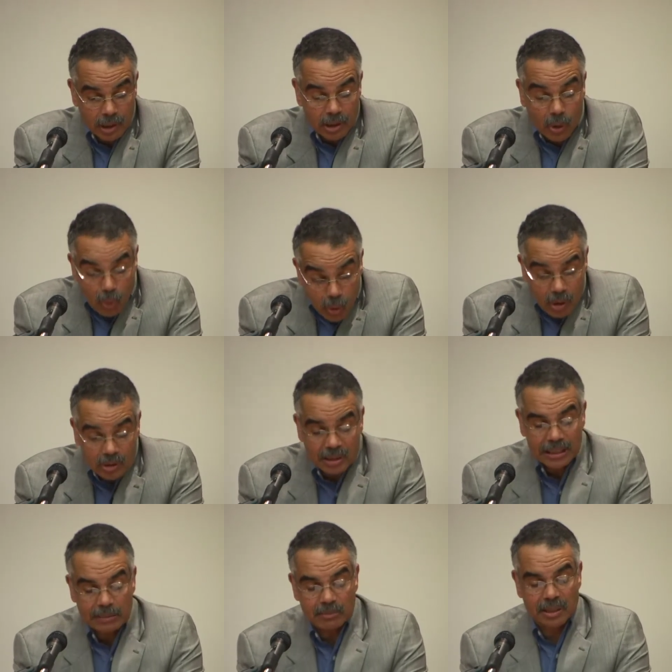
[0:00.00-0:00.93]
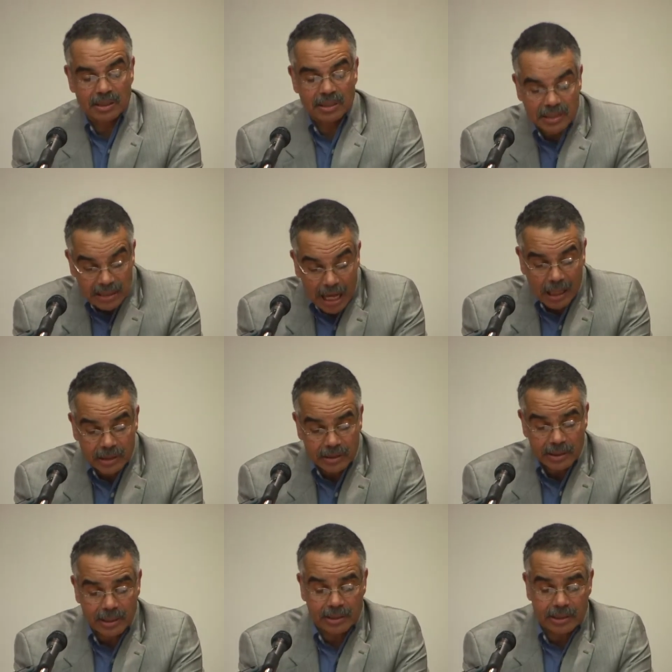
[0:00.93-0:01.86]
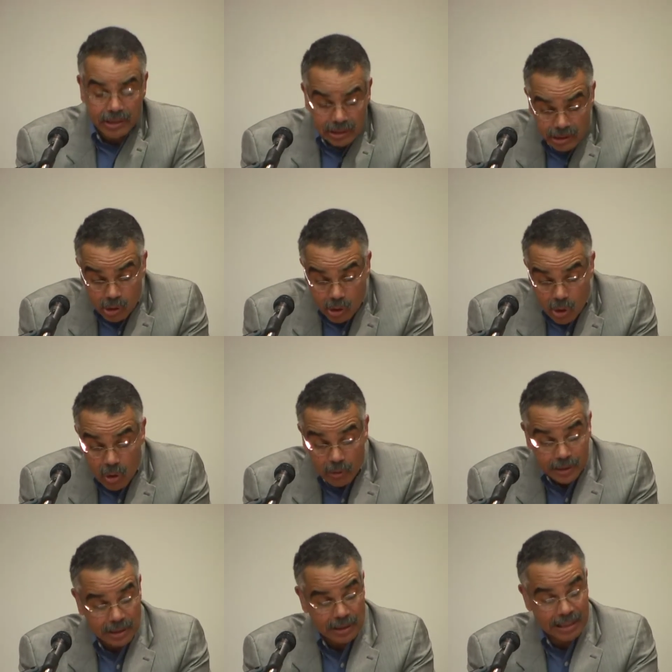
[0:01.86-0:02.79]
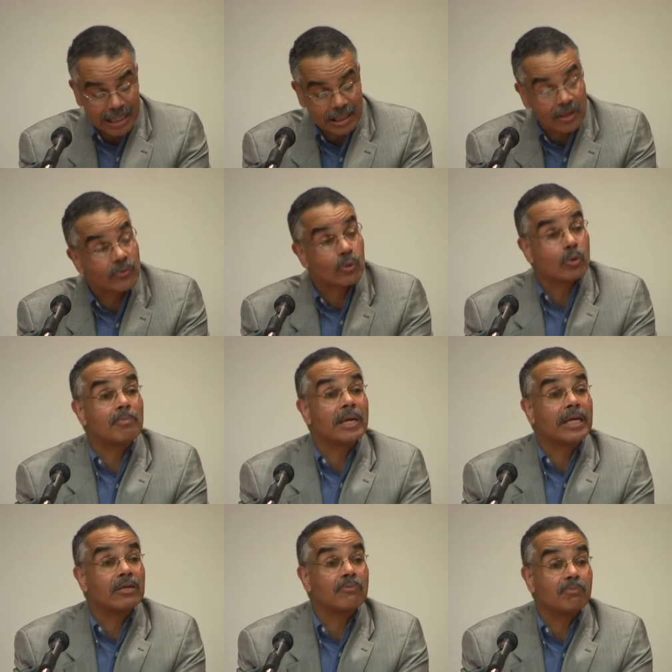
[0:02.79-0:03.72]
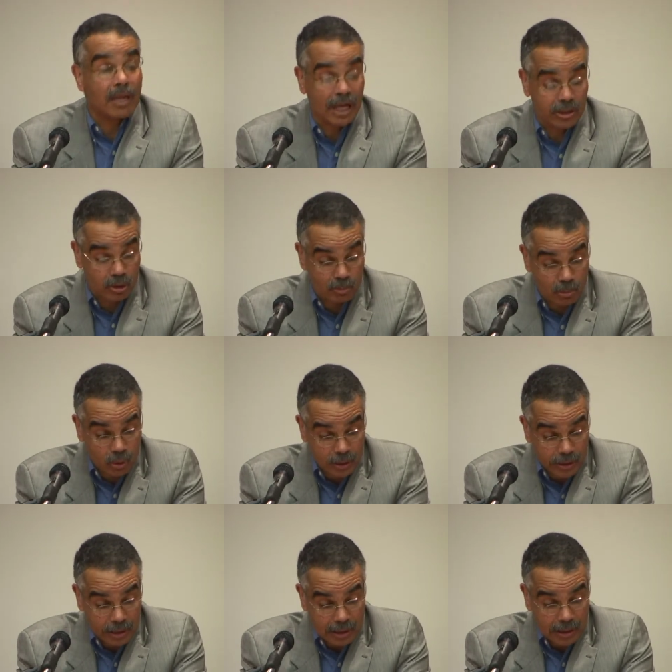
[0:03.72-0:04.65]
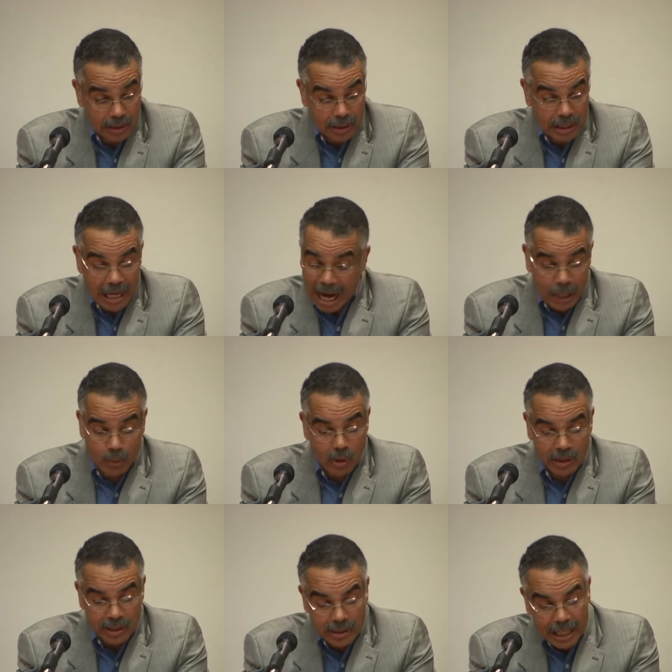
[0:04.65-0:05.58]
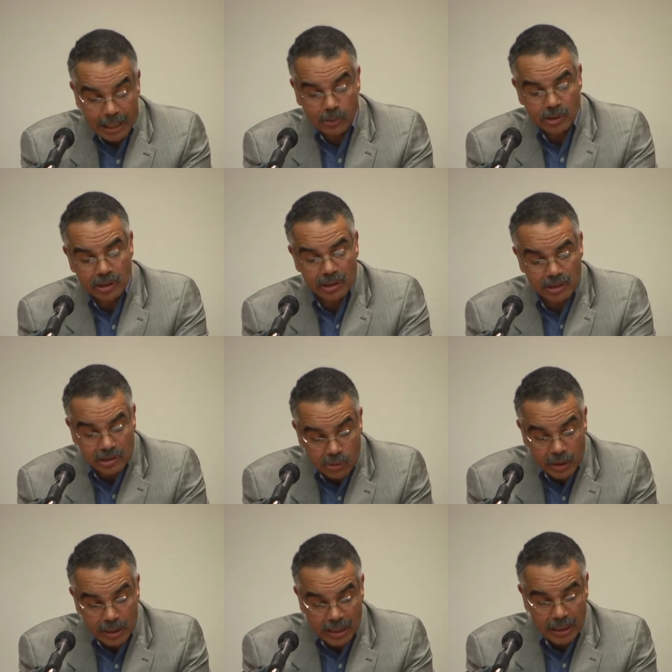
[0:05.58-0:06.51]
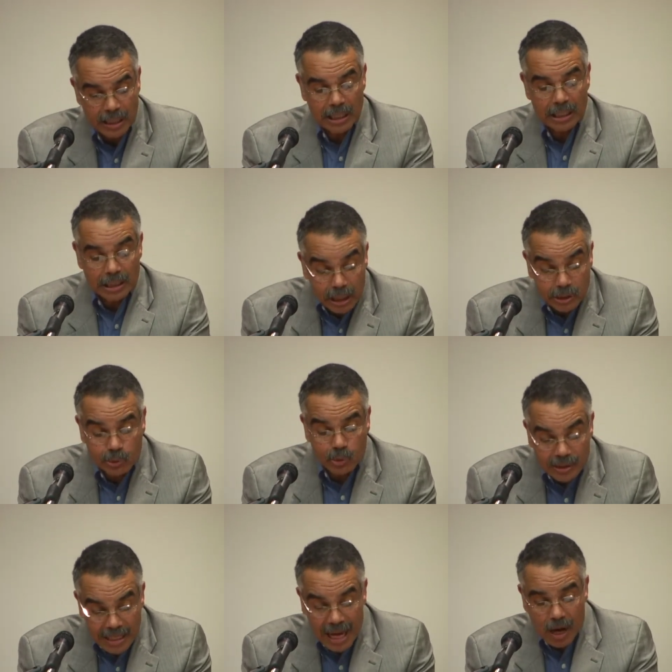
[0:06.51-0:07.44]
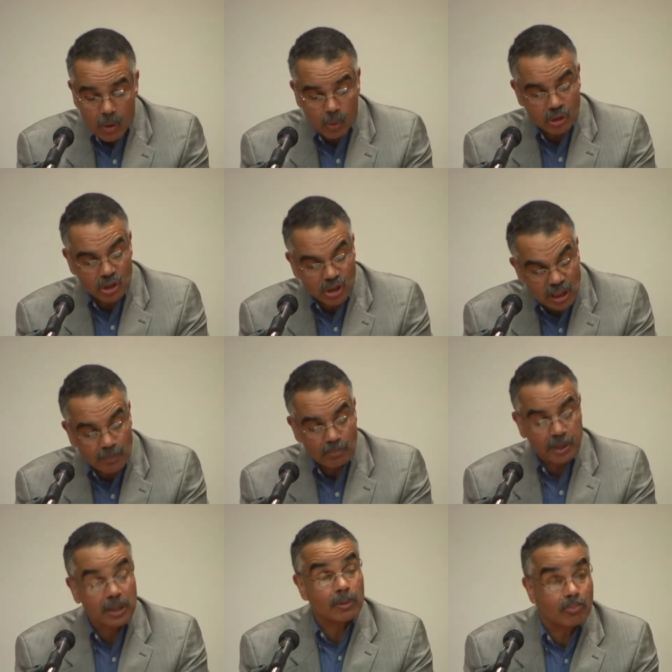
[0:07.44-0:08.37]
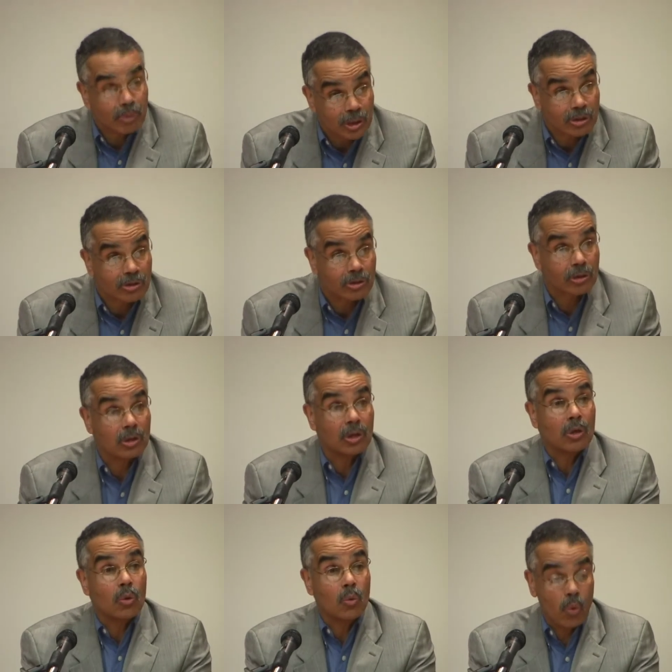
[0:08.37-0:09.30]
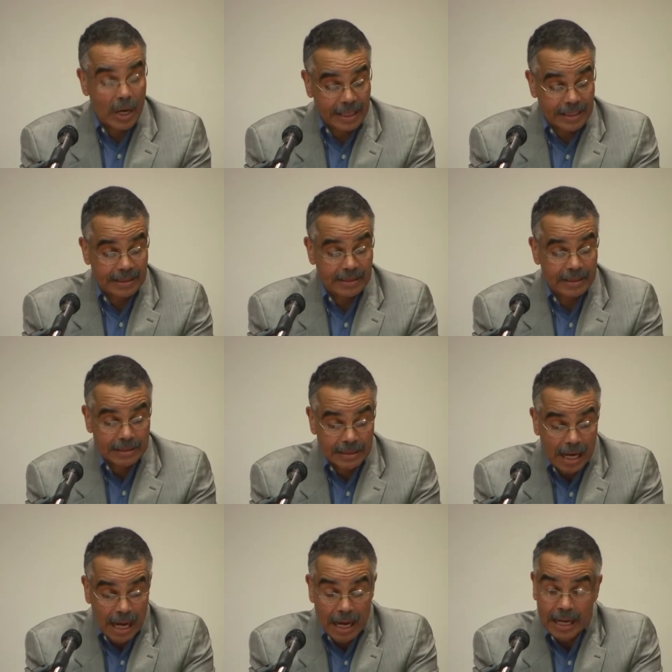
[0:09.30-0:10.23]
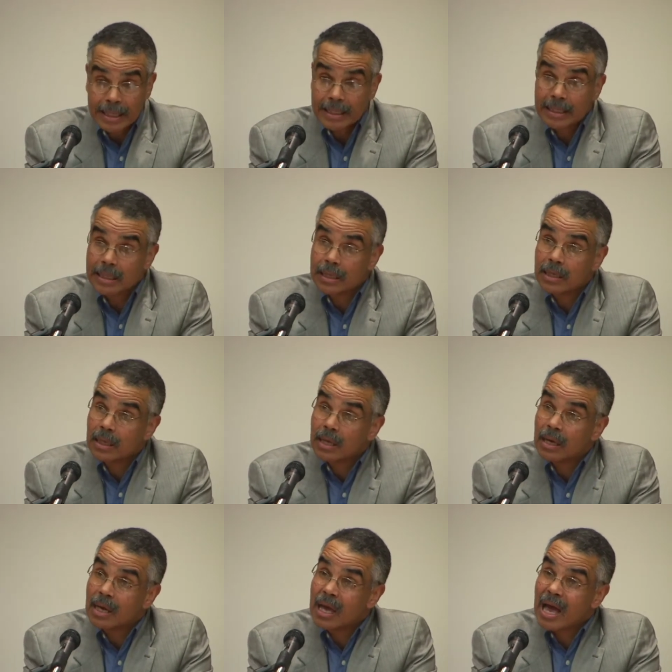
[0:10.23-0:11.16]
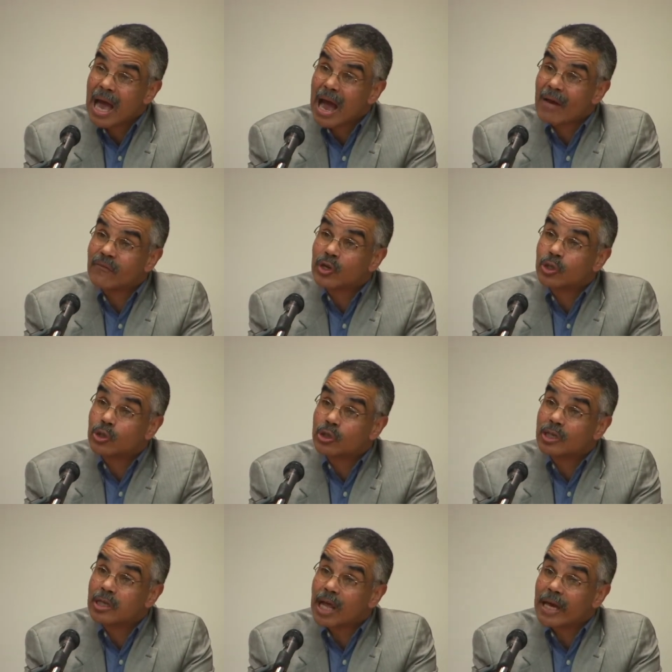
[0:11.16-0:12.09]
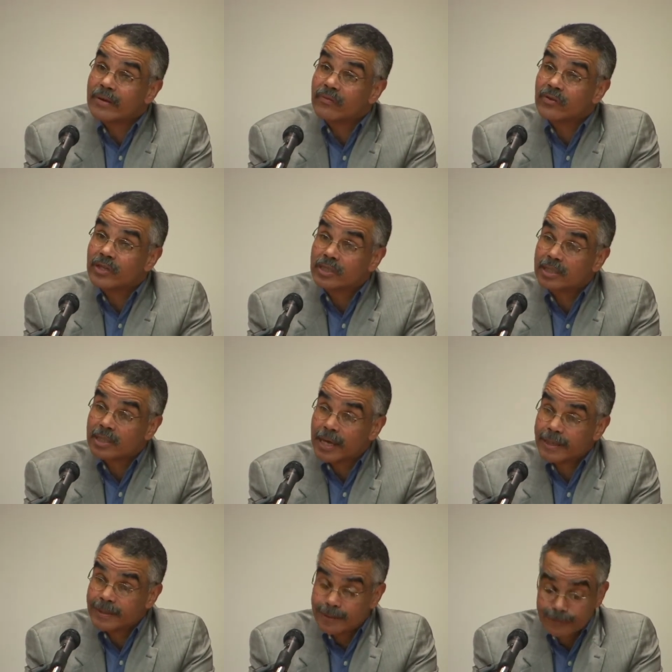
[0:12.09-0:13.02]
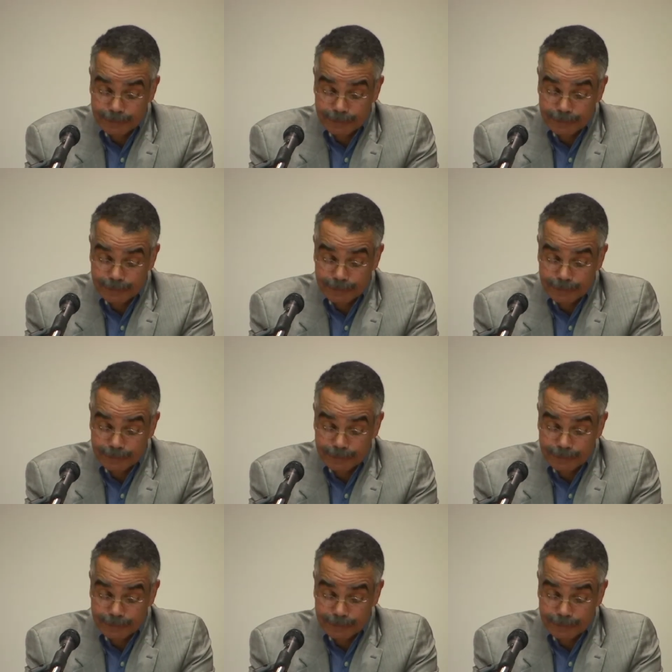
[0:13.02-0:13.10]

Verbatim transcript: The world seemed as stolid and indecorous as if it were made of plasterboard. I wanted language and entreaty. Linwood now was simply a prisoner waiting to die. Have a good life, he said.